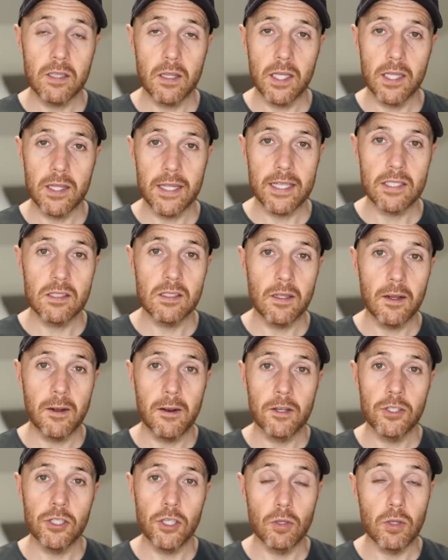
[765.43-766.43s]
I think that's
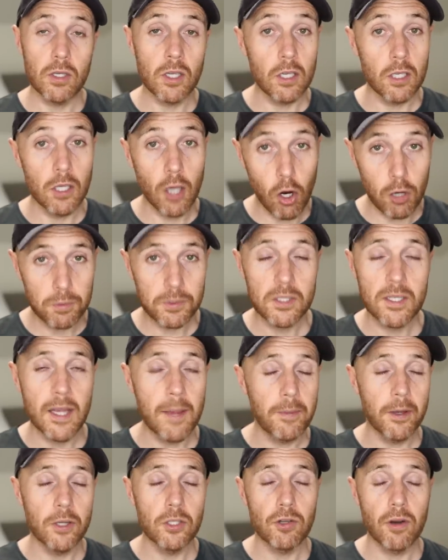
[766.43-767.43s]
a shoe that can go up to
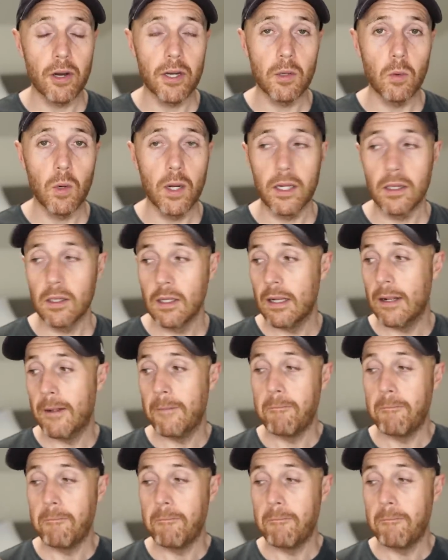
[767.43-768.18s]
tempo training well.